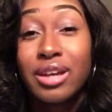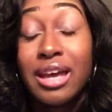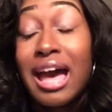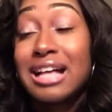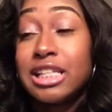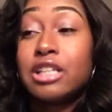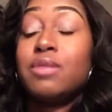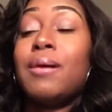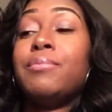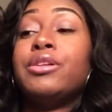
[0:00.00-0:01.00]
I talked to
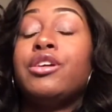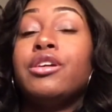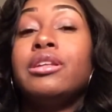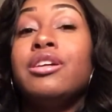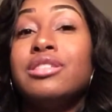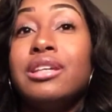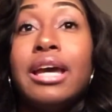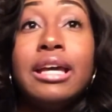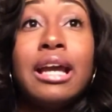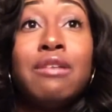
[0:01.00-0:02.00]
my brother earlier
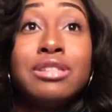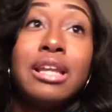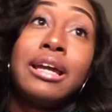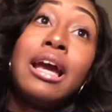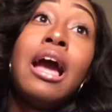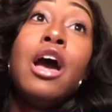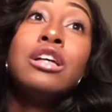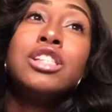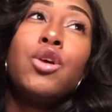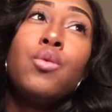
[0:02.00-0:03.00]
today, and I was like,
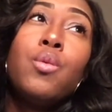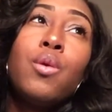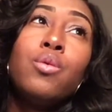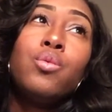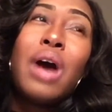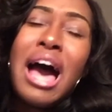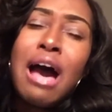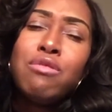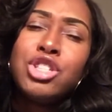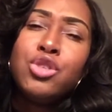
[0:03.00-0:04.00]
so how
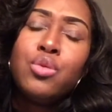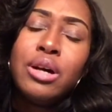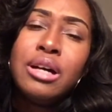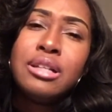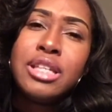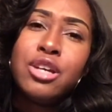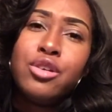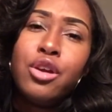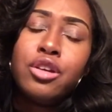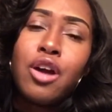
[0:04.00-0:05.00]
would you tell
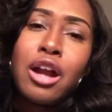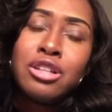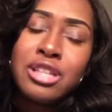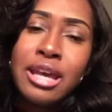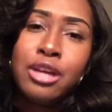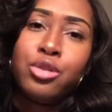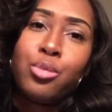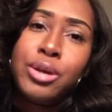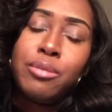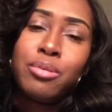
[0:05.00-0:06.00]
your daughter to handle
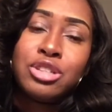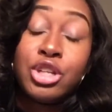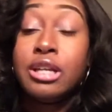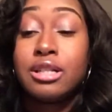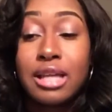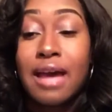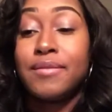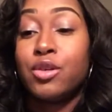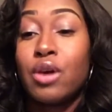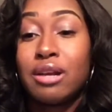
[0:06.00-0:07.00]
peer pressure? He doesn't have a
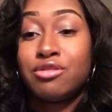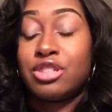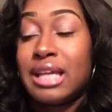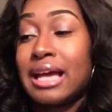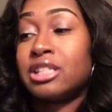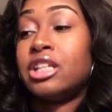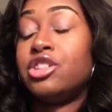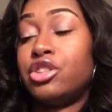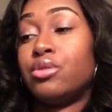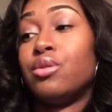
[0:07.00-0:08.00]
daughter. I was just asking in
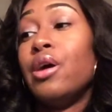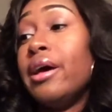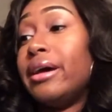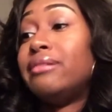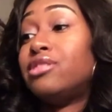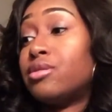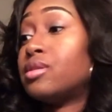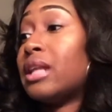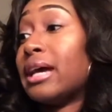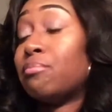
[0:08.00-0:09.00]
general. He was just
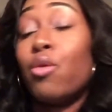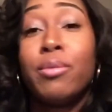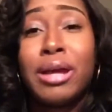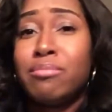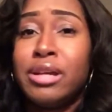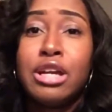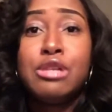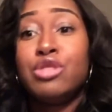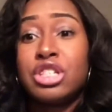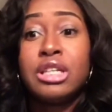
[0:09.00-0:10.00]
like, point blank period, you
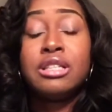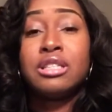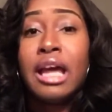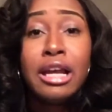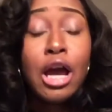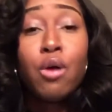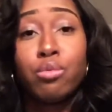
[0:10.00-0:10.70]
just need to say no.